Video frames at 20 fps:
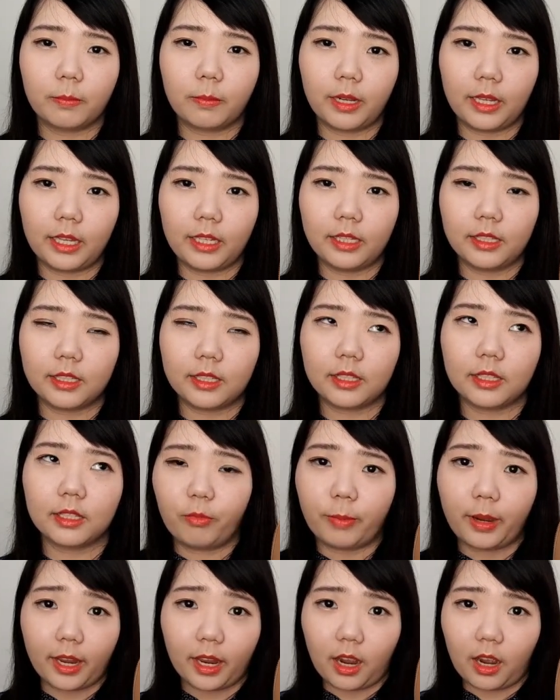place
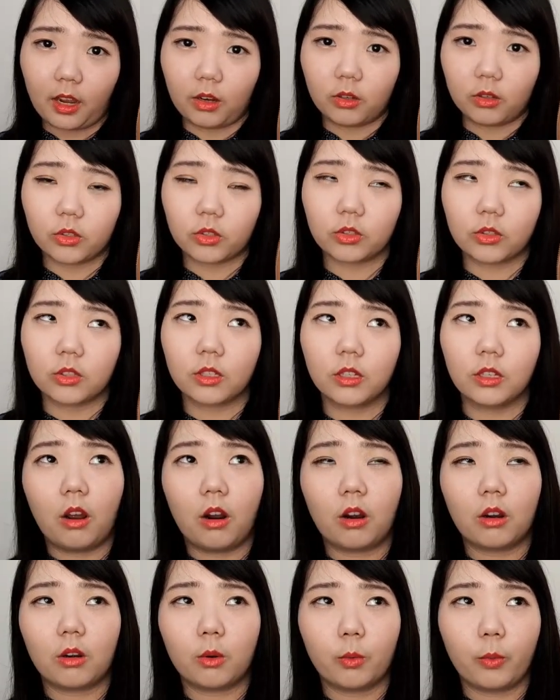of my house
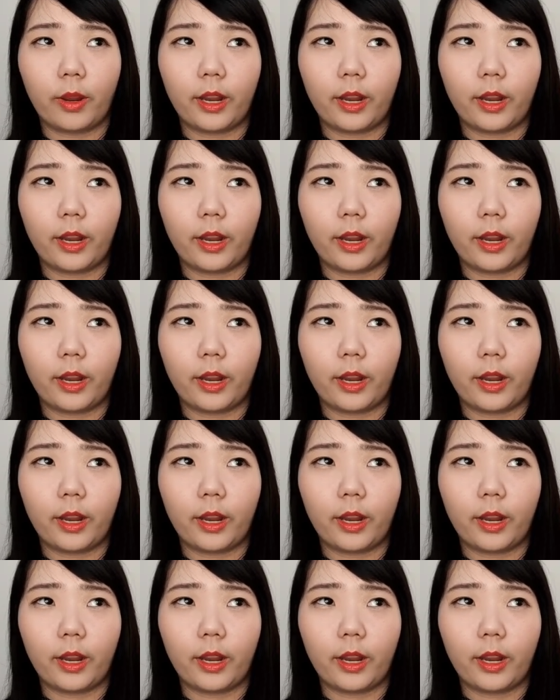or